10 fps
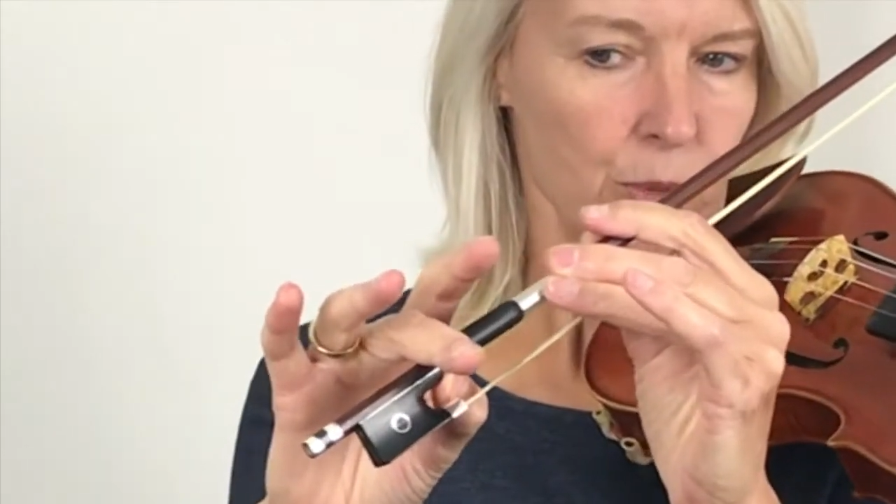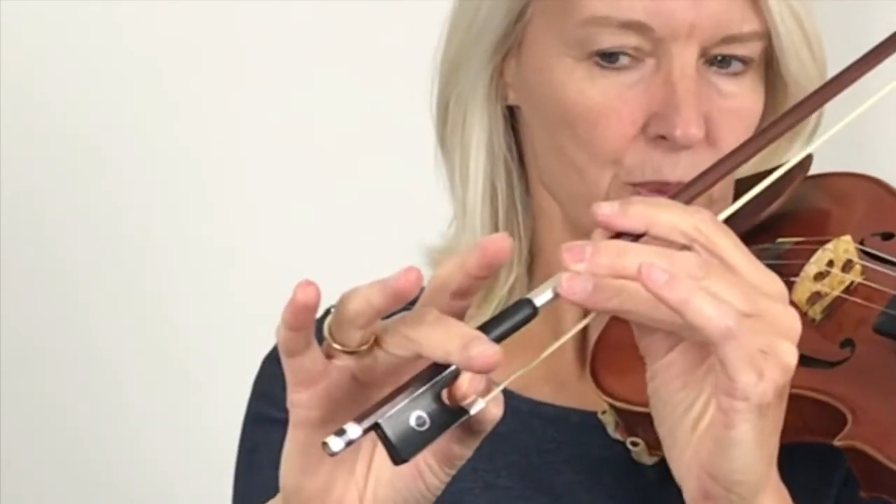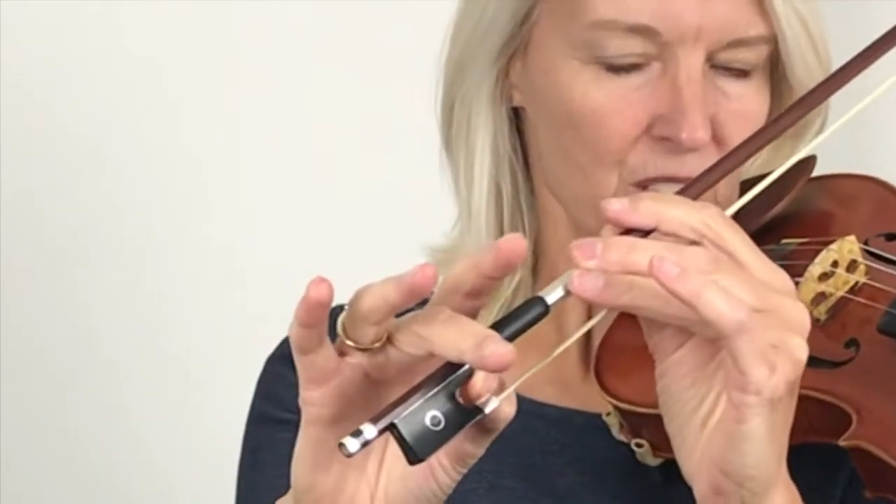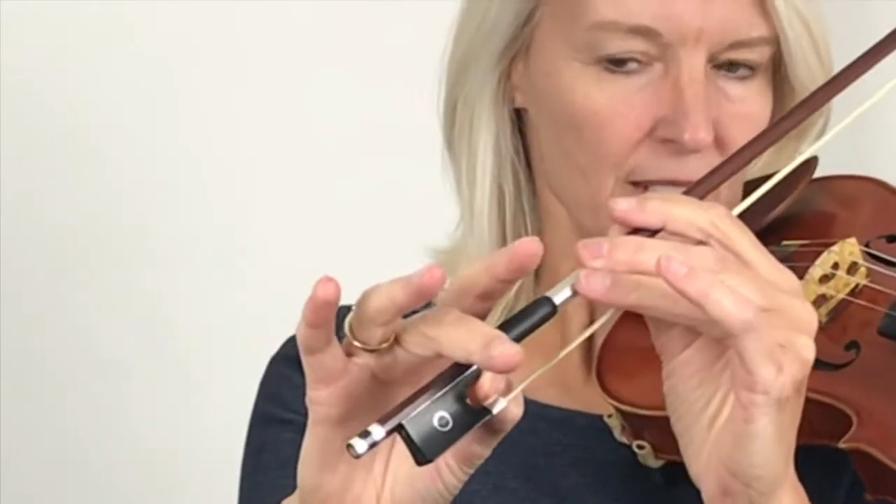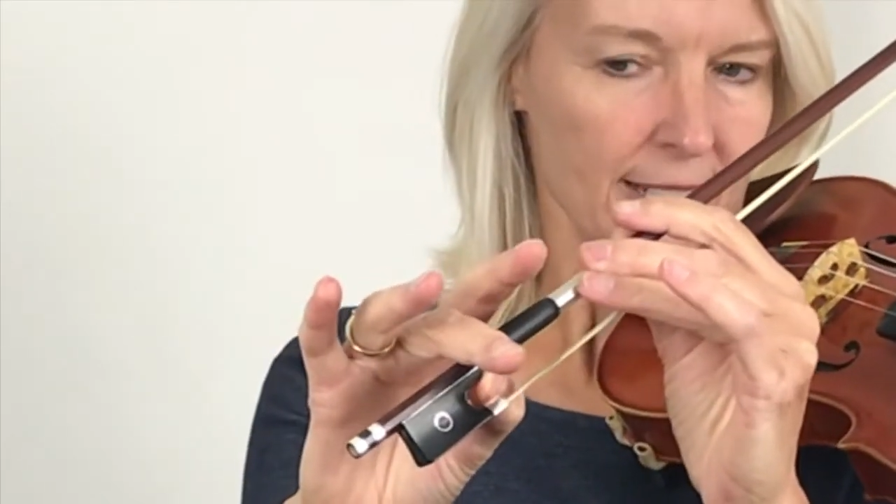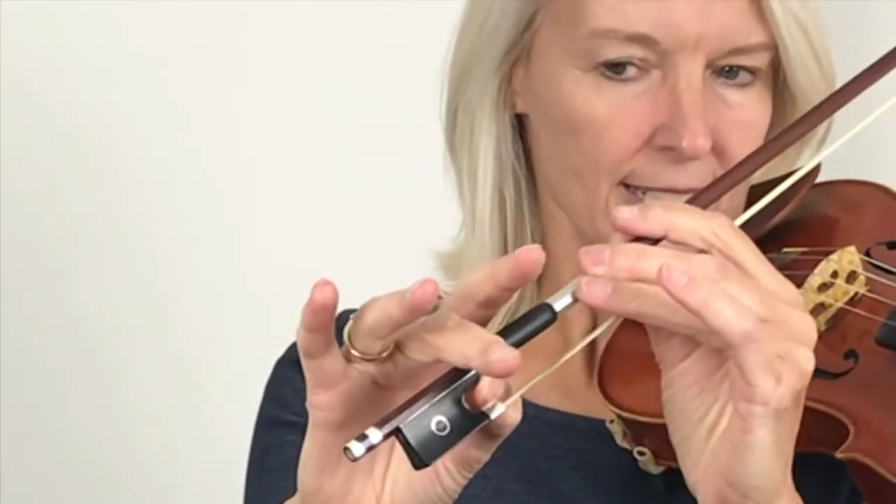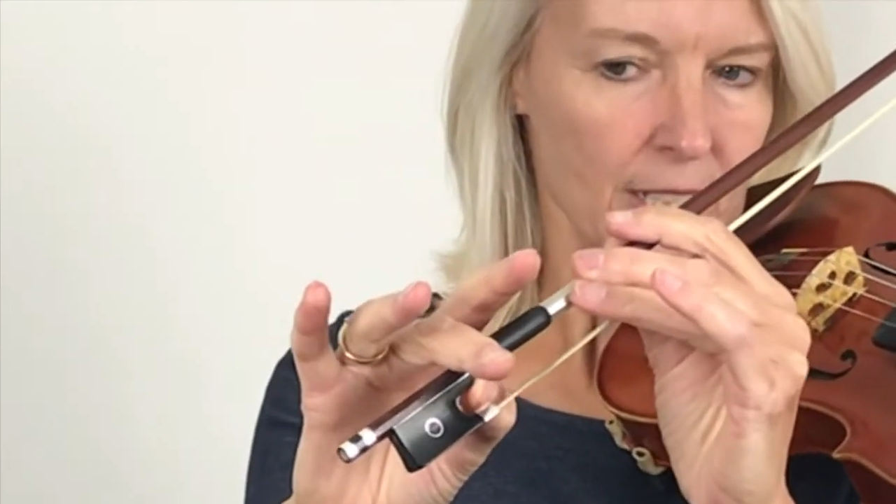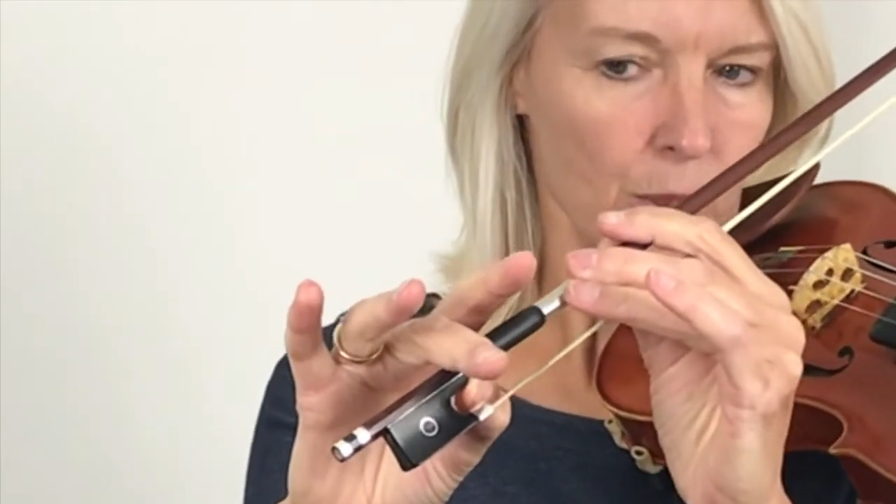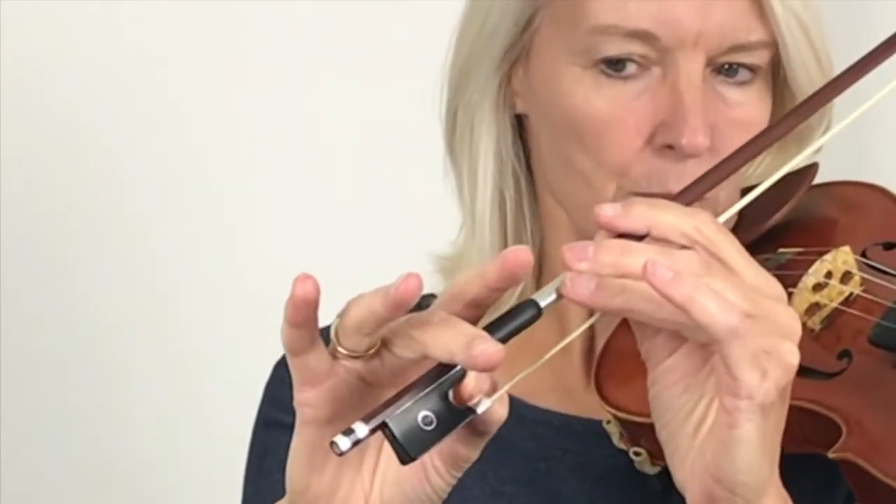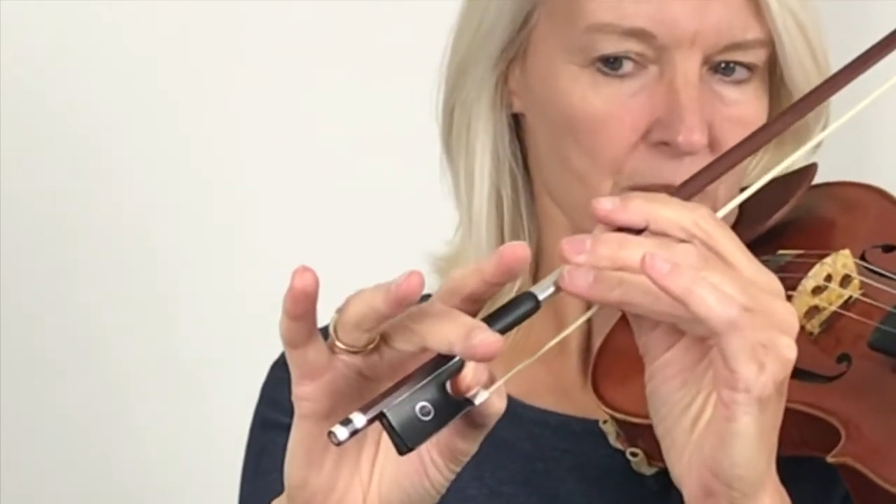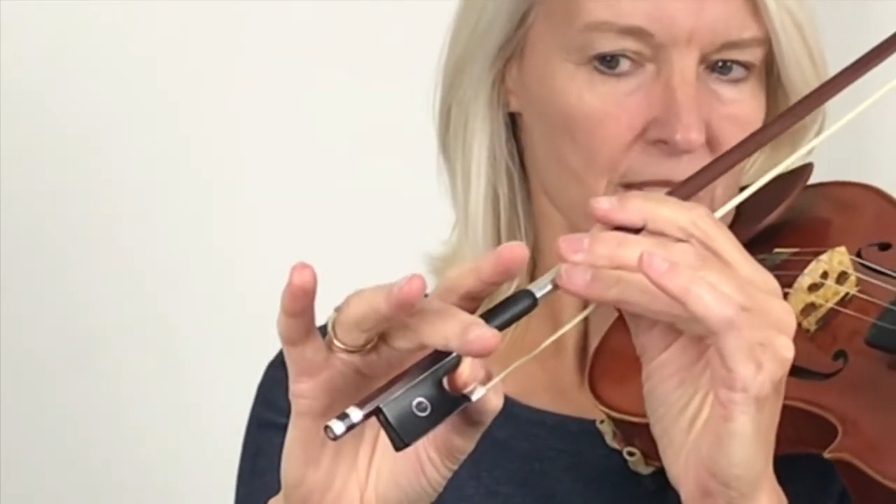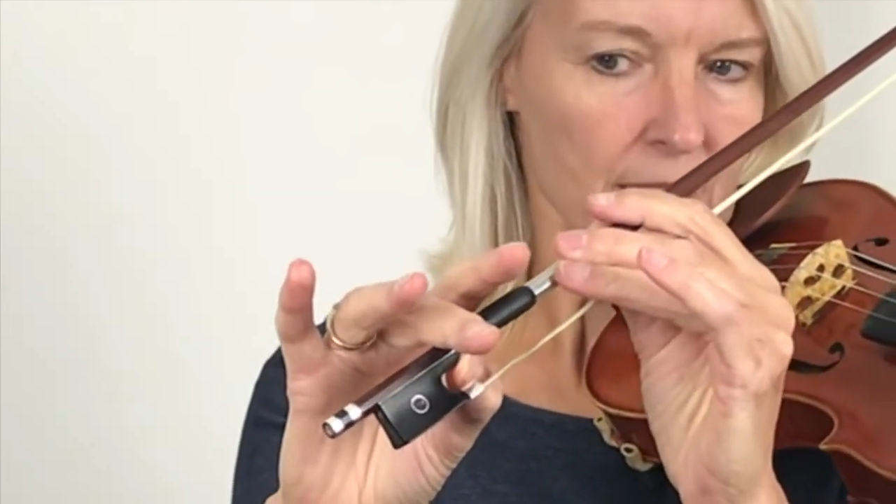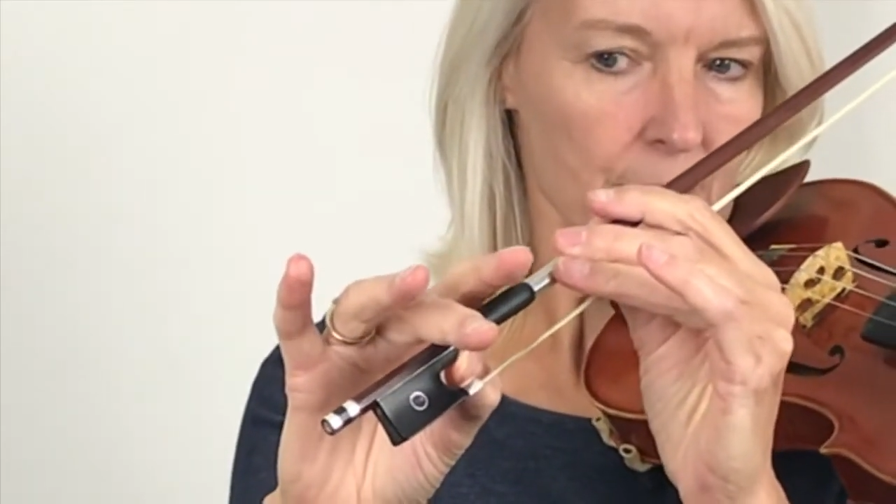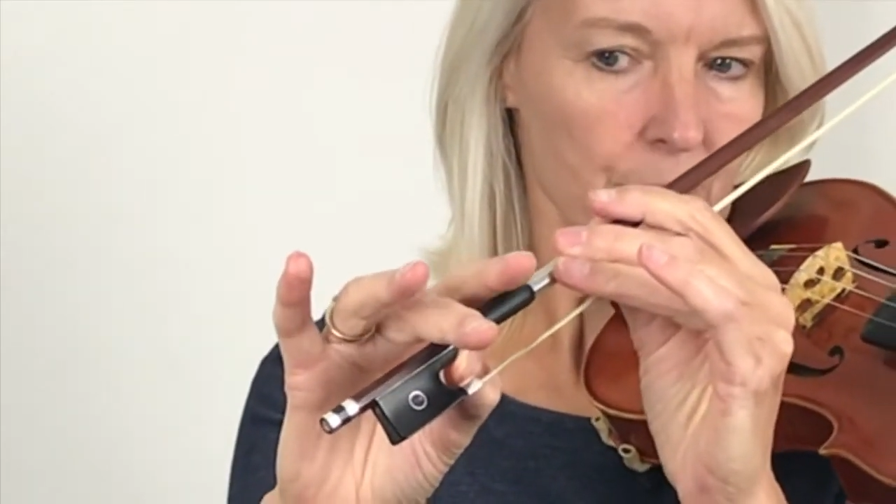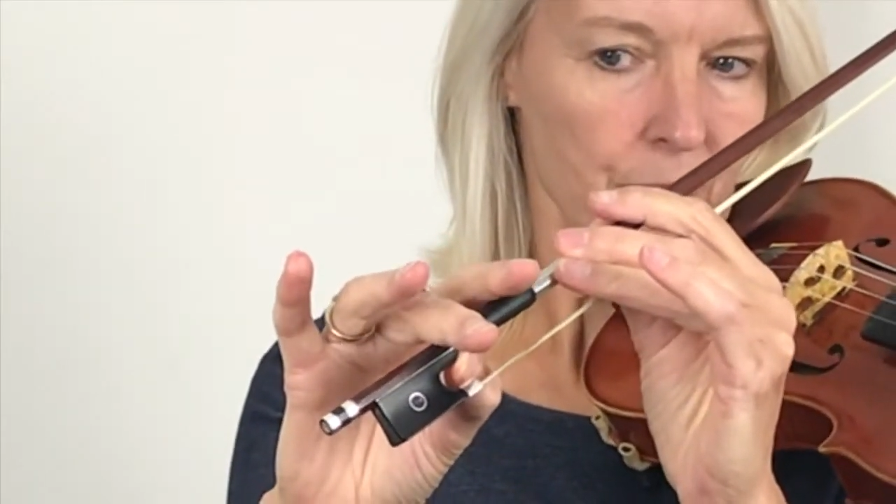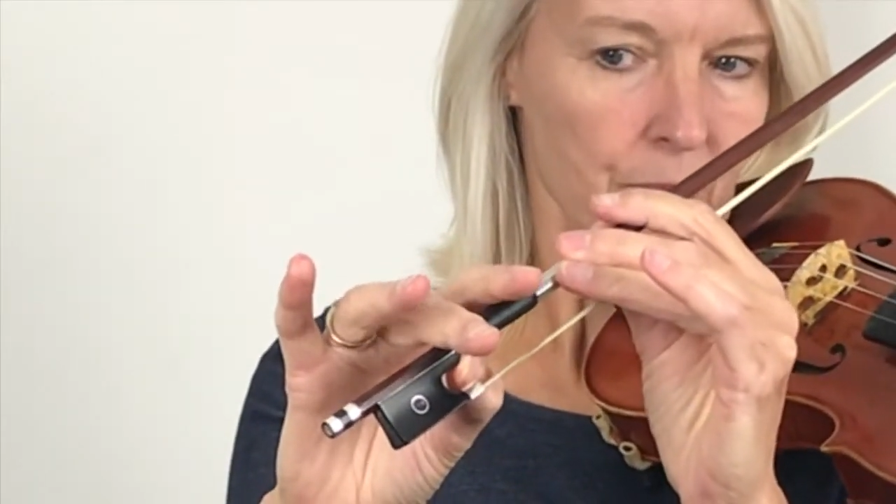precisely opposite.